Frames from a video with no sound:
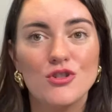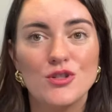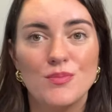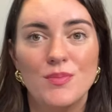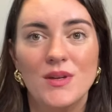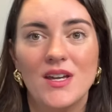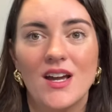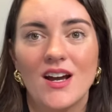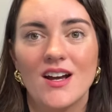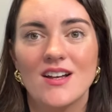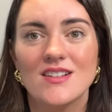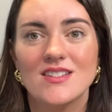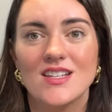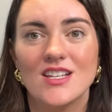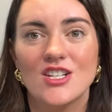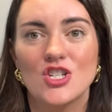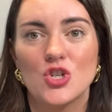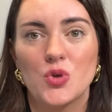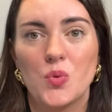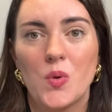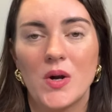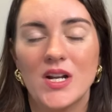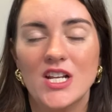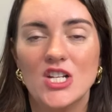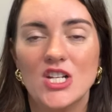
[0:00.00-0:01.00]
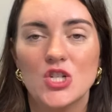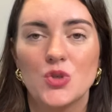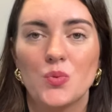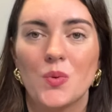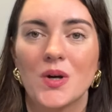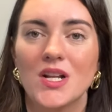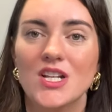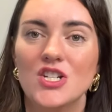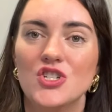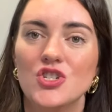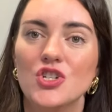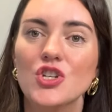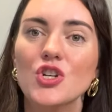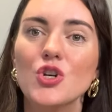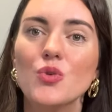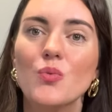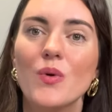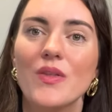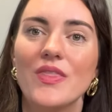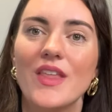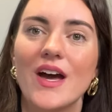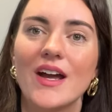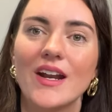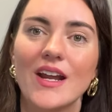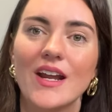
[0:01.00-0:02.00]
because in 2022, when
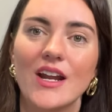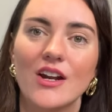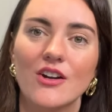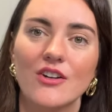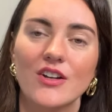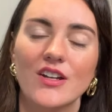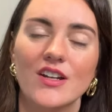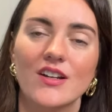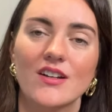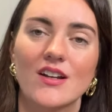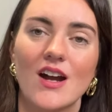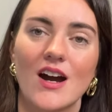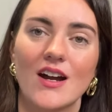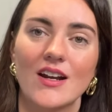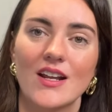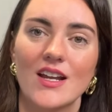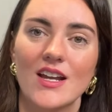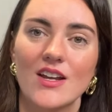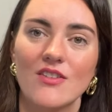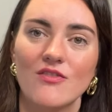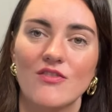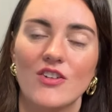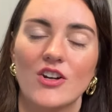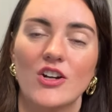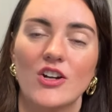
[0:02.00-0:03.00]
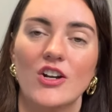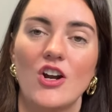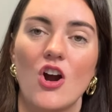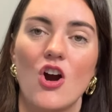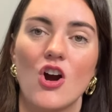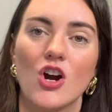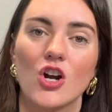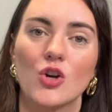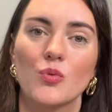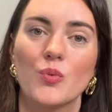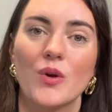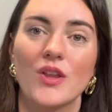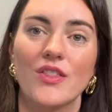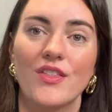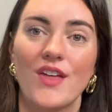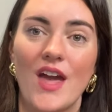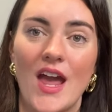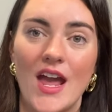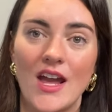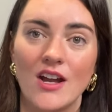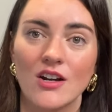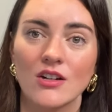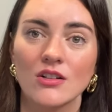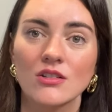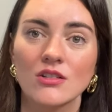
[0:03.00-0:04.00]
that area got hit very hard with
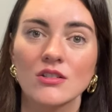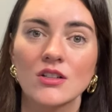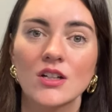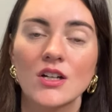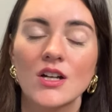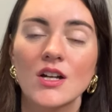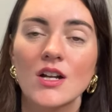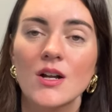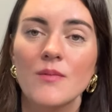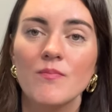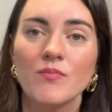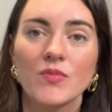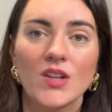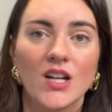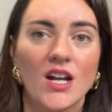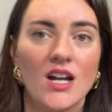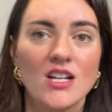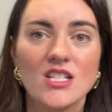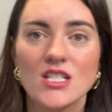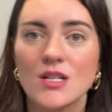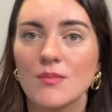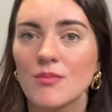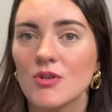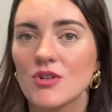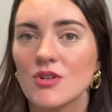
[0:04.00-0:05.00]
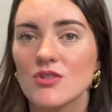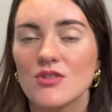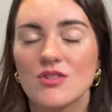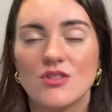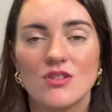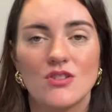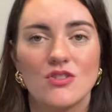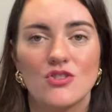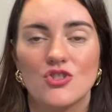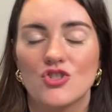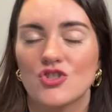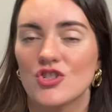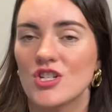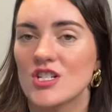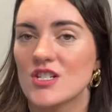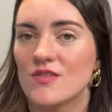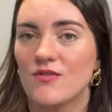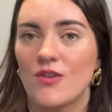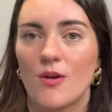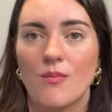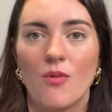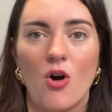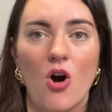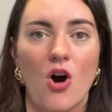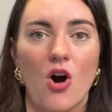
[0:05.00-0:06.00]
hail, customers just
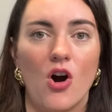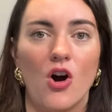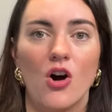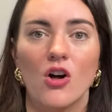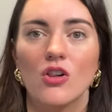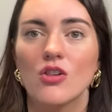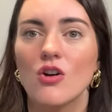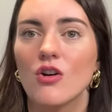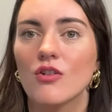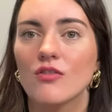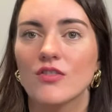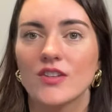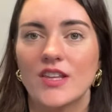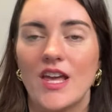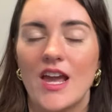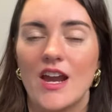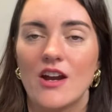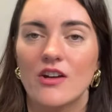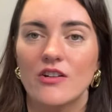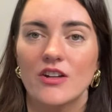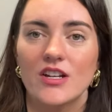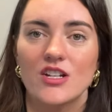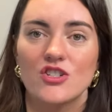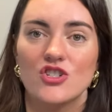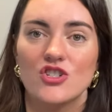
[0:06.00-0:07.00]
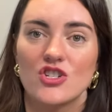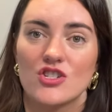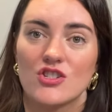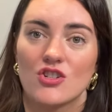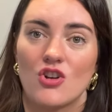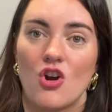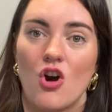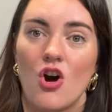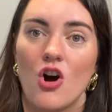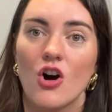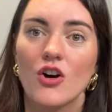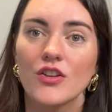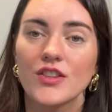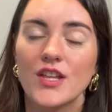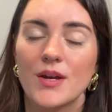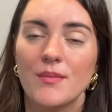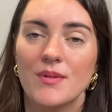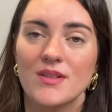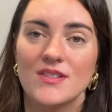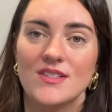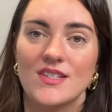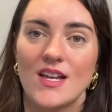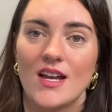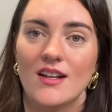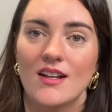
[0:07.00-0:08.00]
from all over the area just called them and
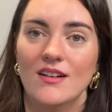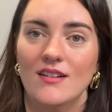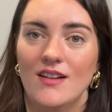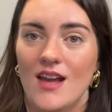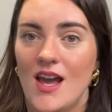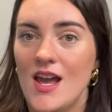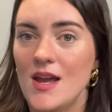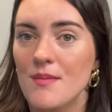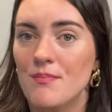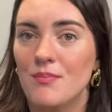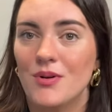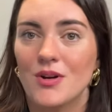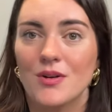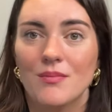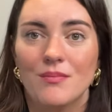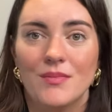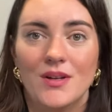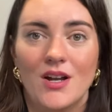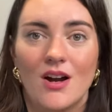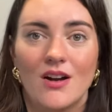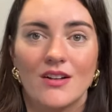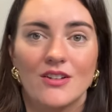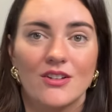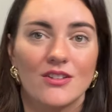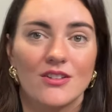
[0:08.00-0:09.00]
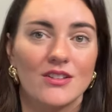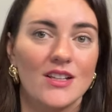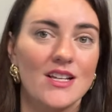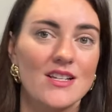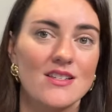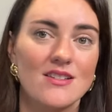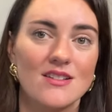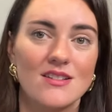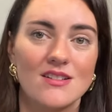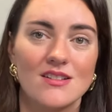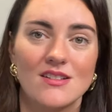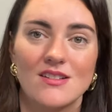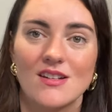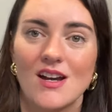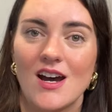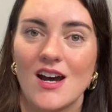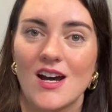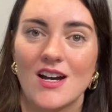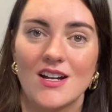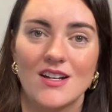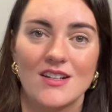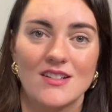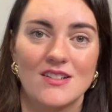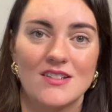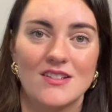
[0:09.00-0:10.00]
said, hey, put me on your list
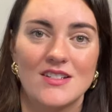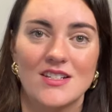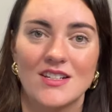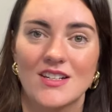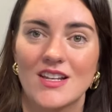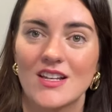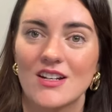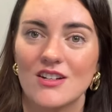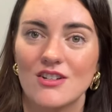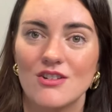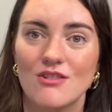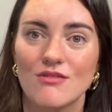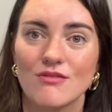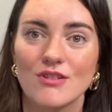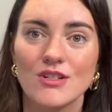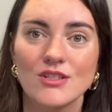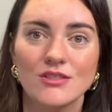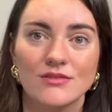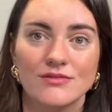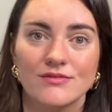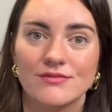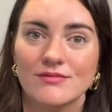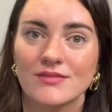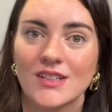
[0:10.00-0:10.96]
to get a new roof.